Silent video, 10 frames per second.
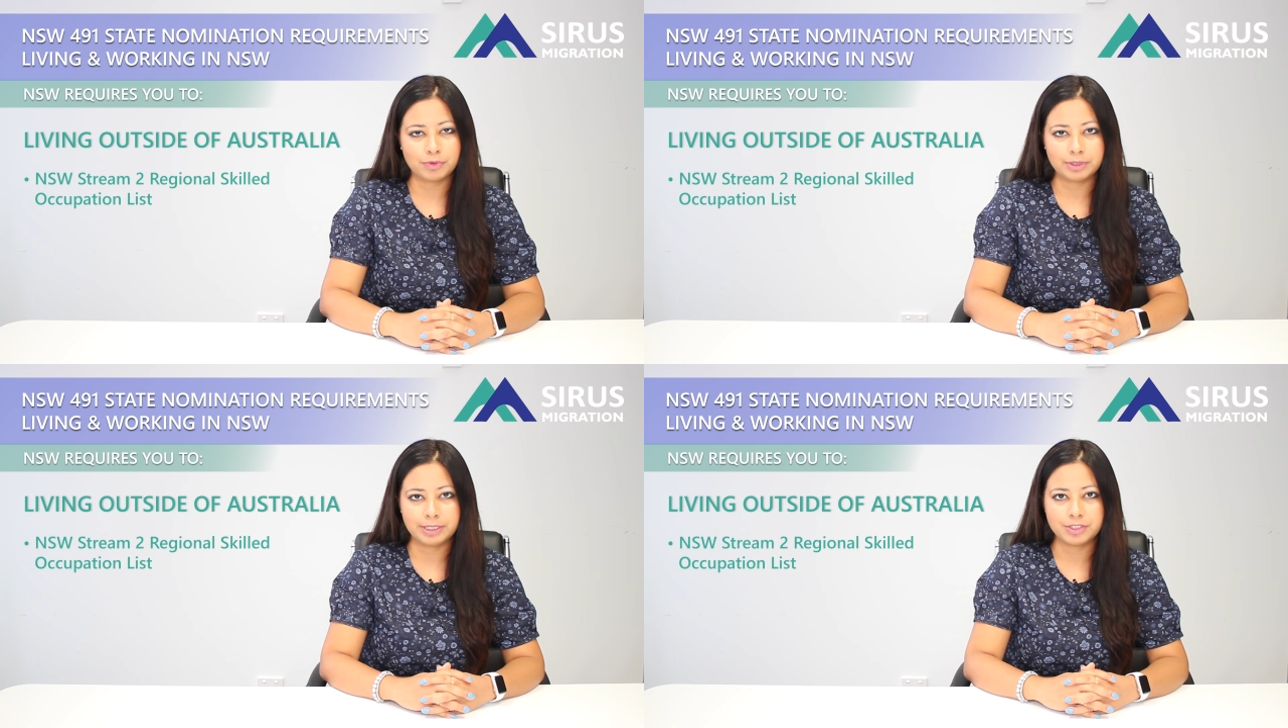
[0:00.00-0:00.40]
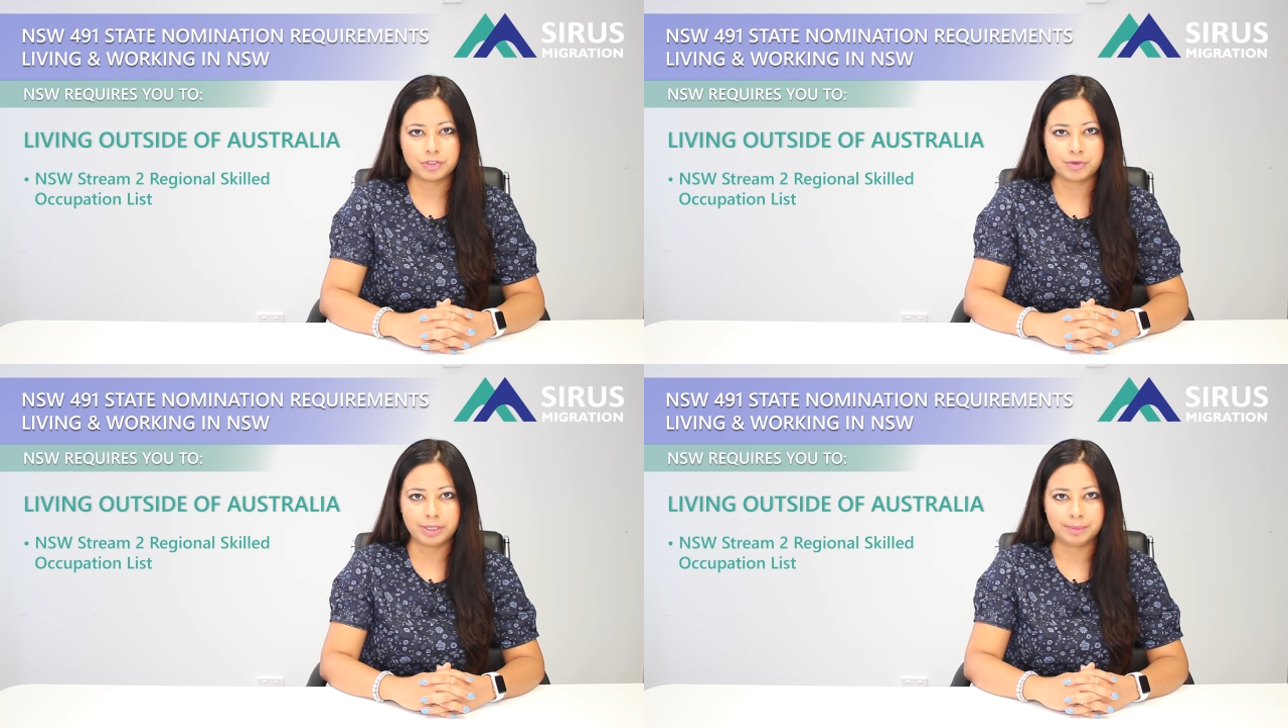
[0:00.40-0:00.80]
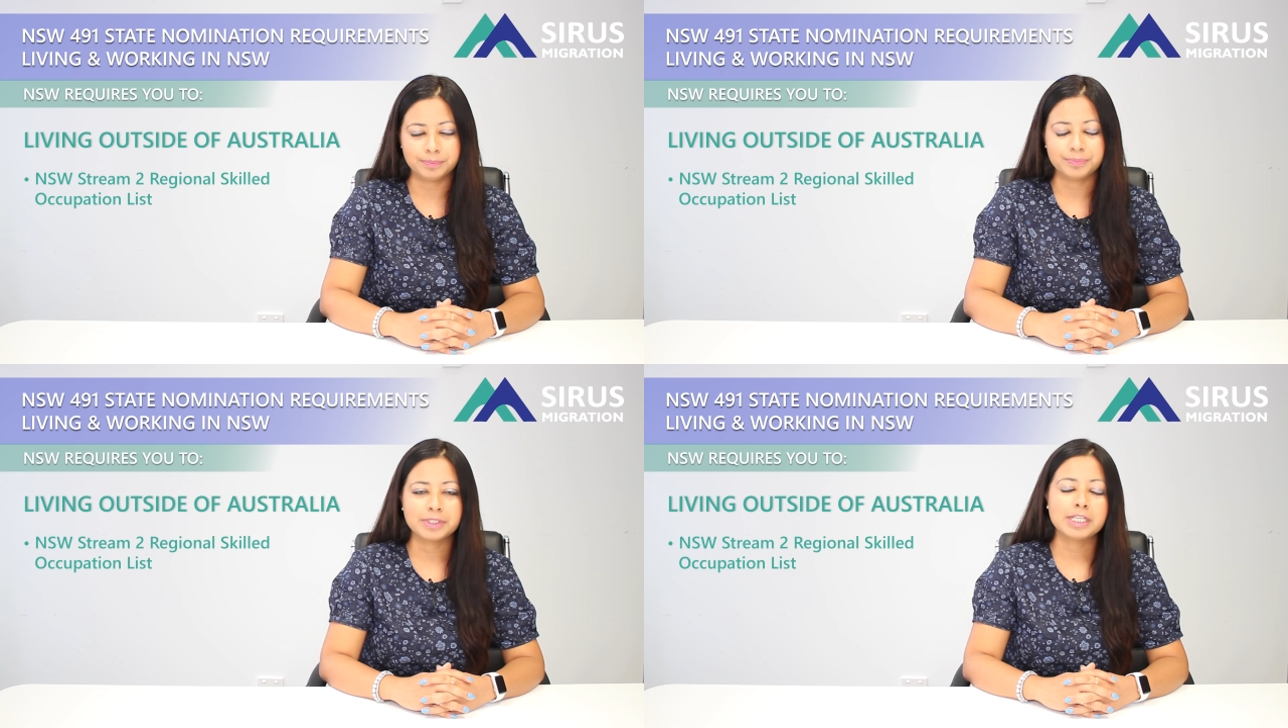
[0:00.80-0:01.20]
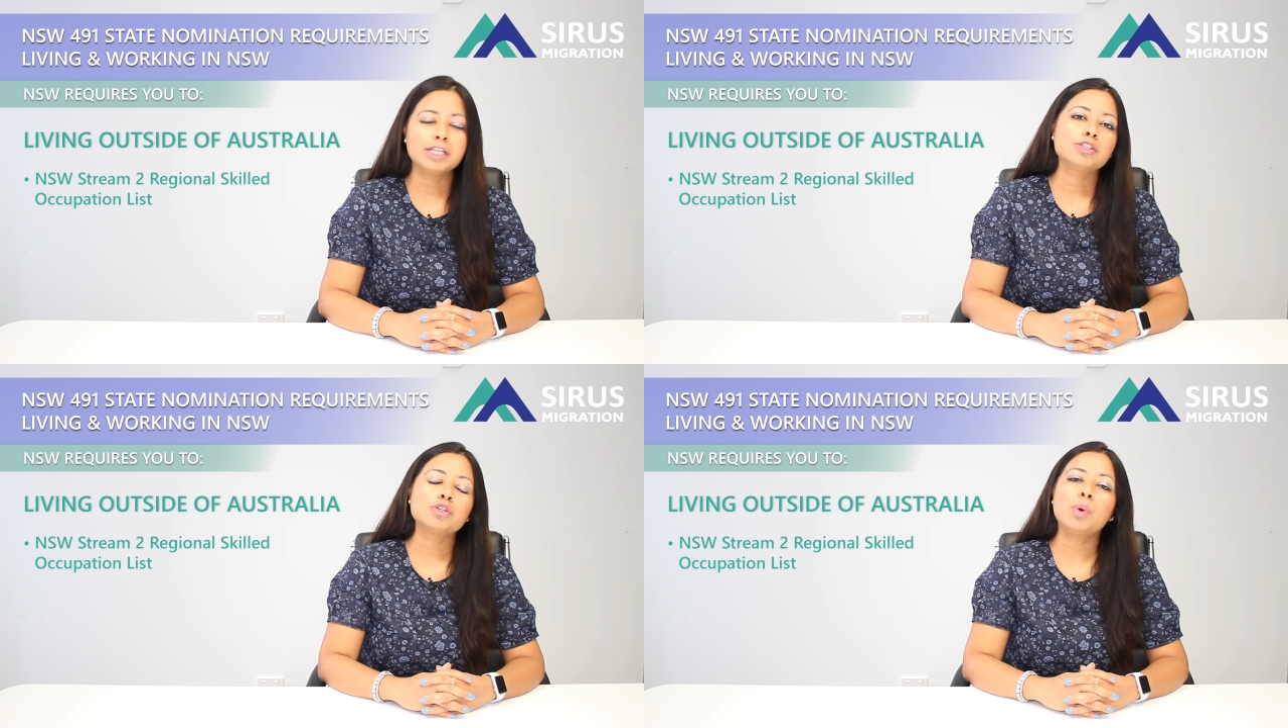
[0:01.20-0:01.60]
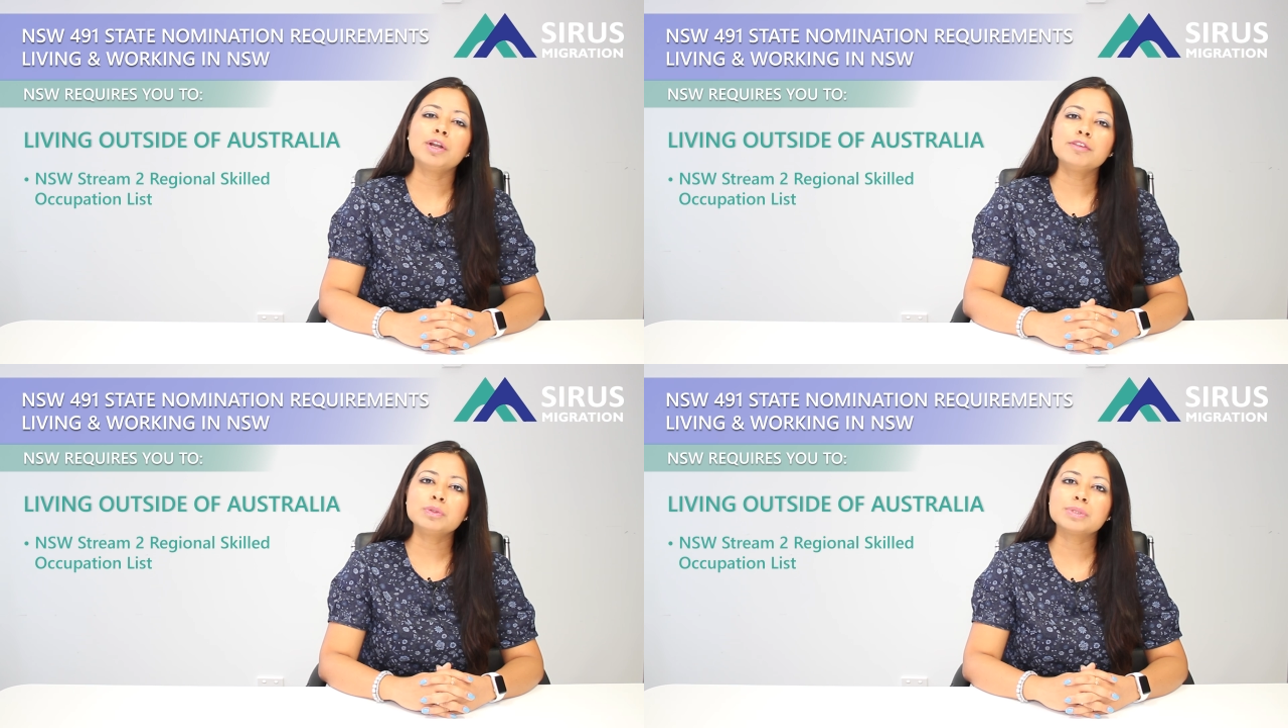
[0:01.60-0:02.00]
for this stream. So
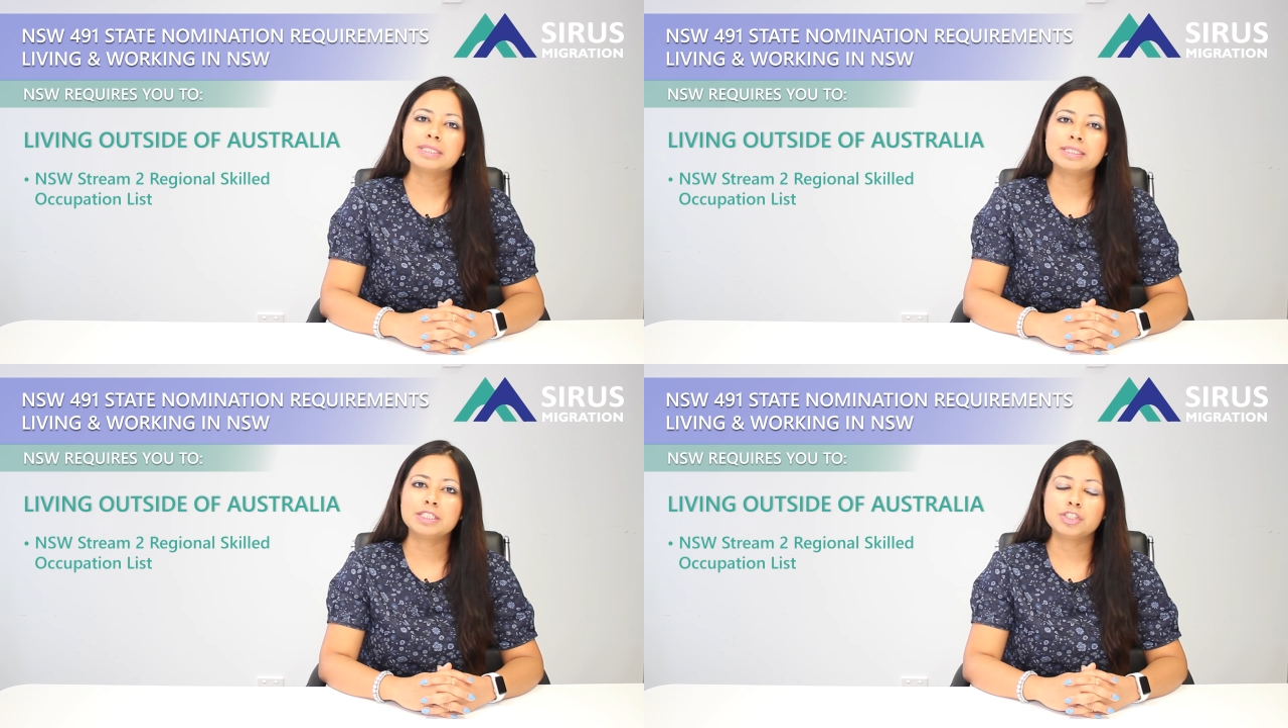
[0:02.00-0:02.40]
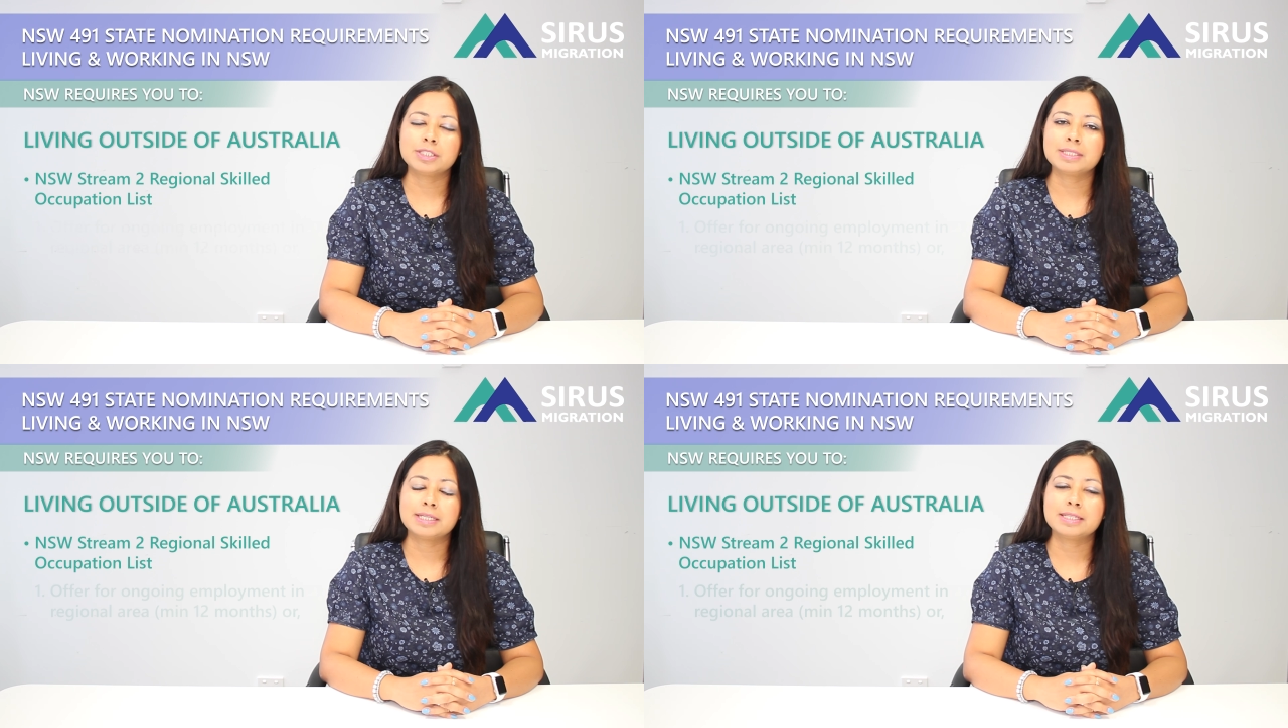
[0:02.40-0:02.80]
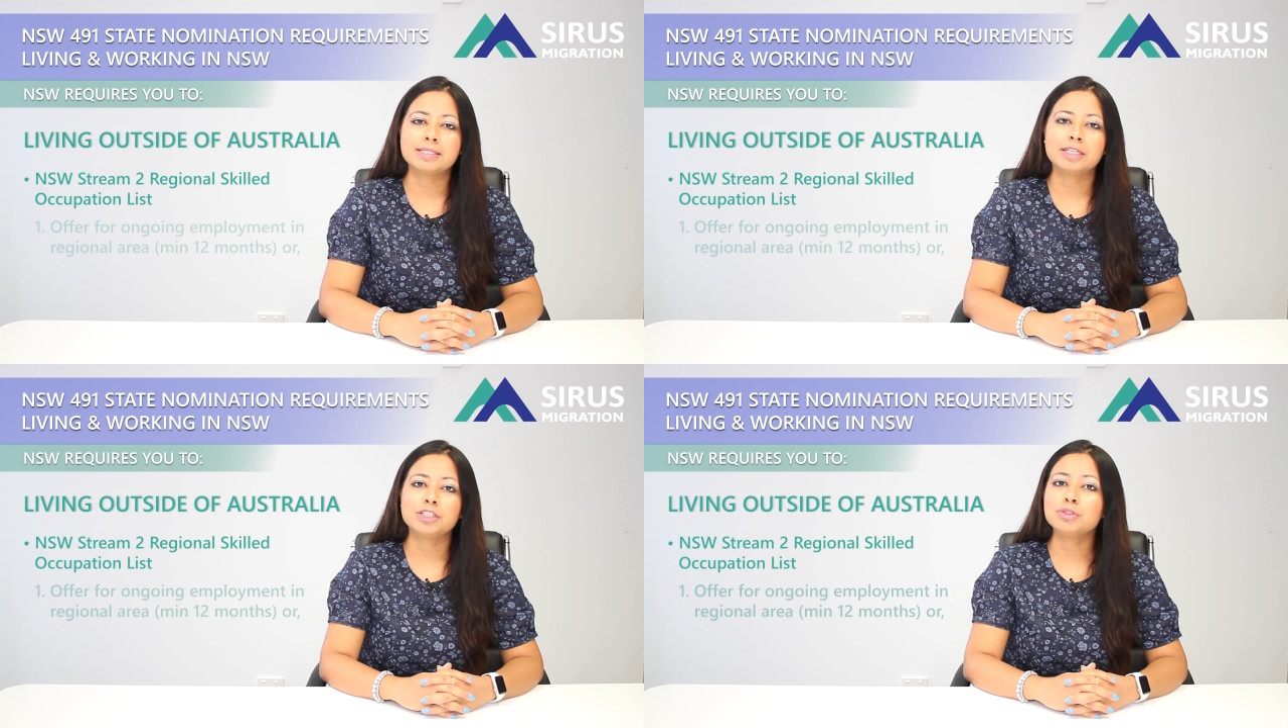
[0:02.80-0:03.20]
one of those conditions is that